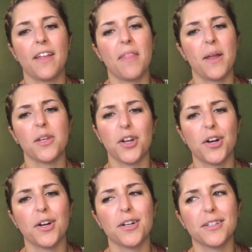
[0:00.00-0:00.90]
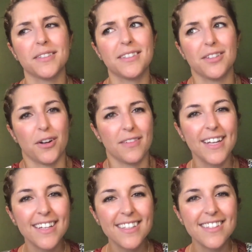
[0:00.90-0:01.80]
that you're
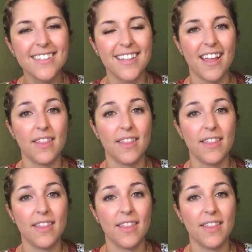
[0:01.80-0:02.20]
nervous.